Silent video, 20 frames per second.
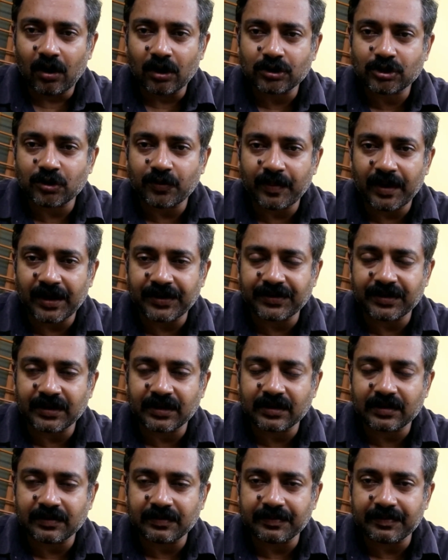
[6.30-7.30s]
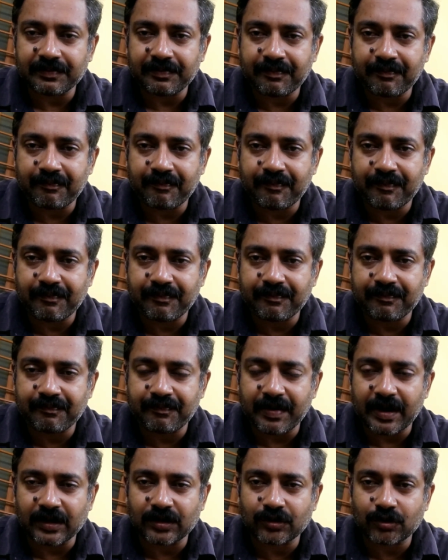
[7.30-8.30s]
automatic
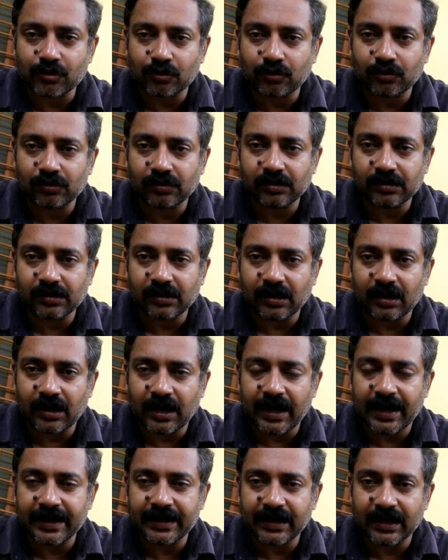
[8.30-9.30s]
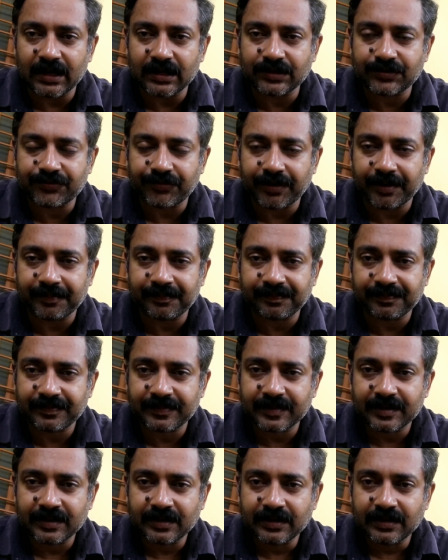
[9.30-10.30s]
petrol Highline trim,
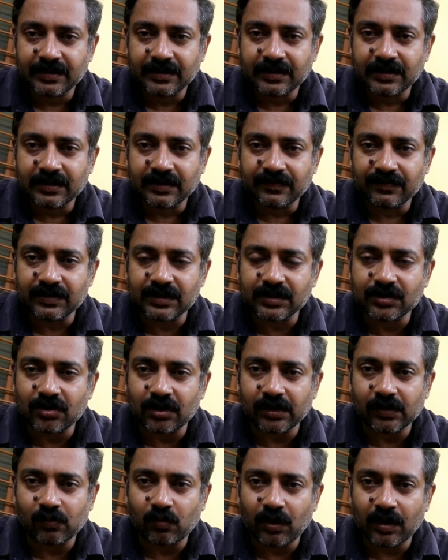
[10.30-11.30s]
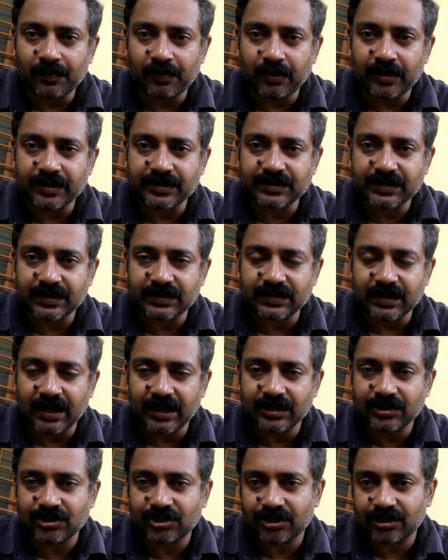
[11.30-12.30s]
which has got a 1.6
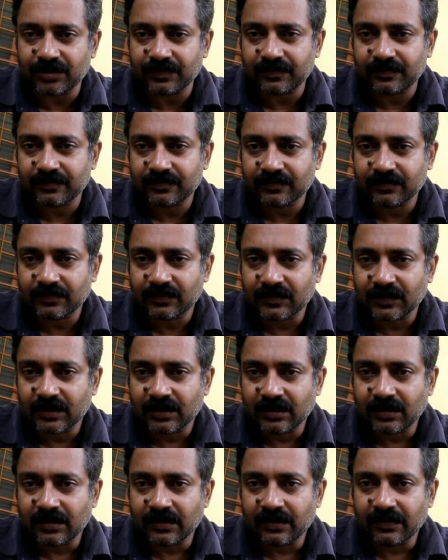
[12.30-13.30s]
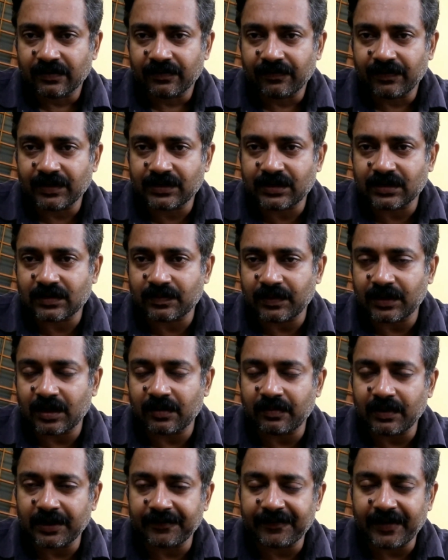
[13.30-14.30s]
engine, which has been
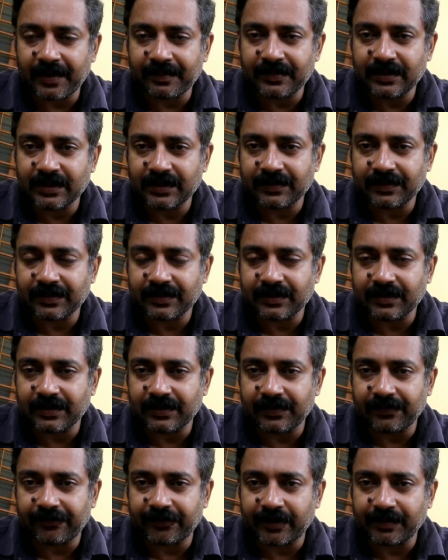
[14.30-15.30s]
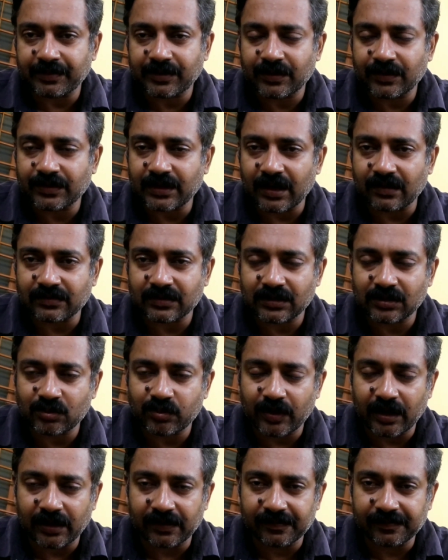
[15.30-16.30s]
in my family from
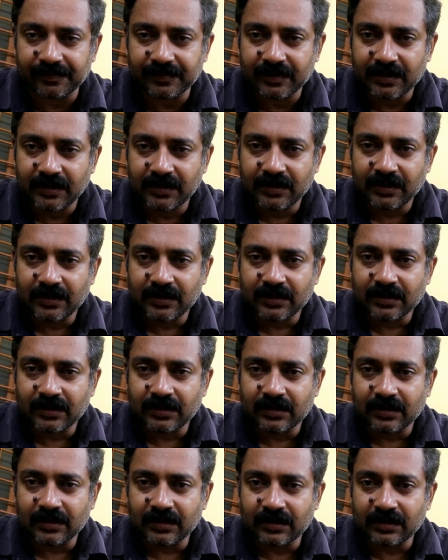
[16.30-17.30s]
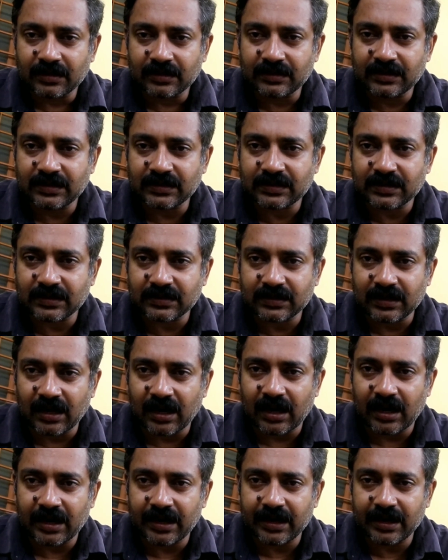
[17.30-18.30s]
2012. This is the
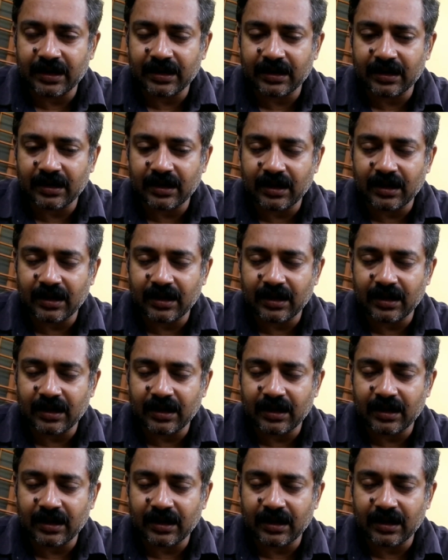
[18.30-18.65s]
highest